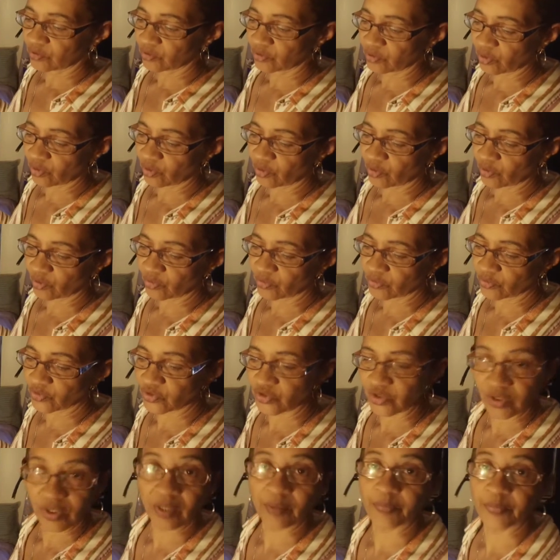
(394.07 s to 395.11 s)
So
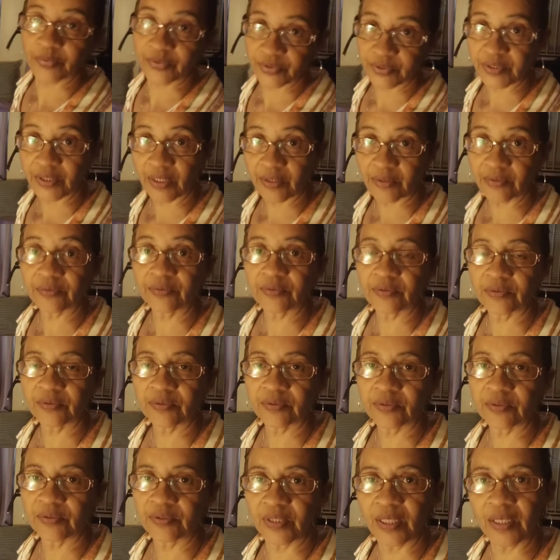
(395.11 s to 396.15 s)
she had put down
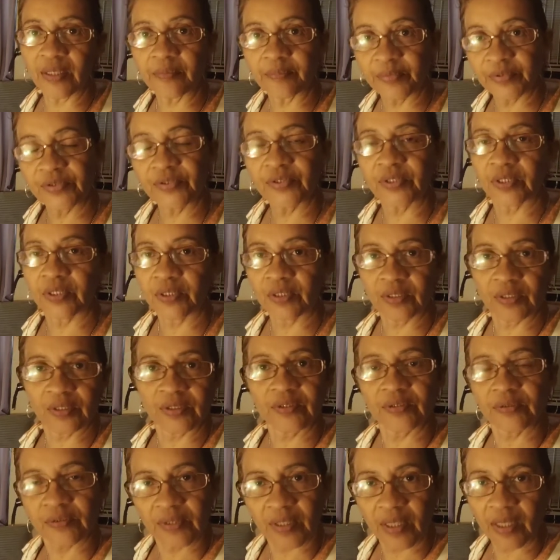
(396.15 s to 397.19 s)
that particular
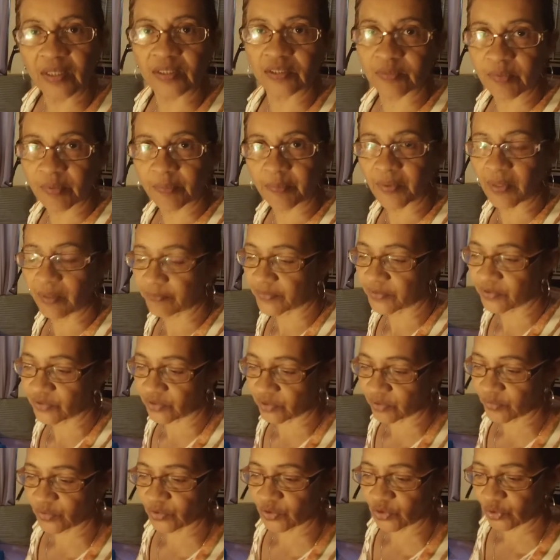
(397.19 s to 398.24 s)
asthma pump that she
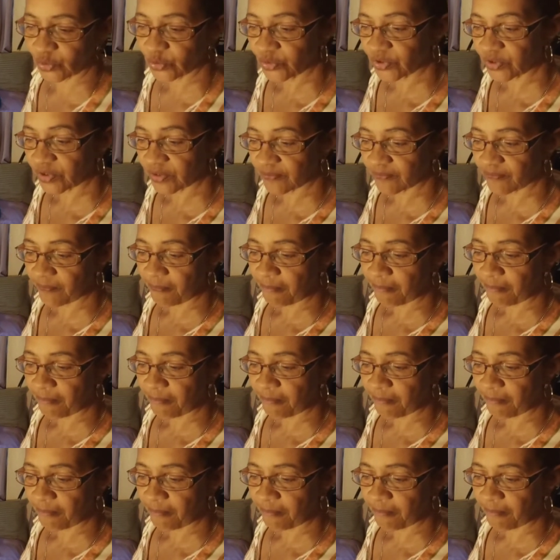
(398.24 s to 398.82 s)
was using,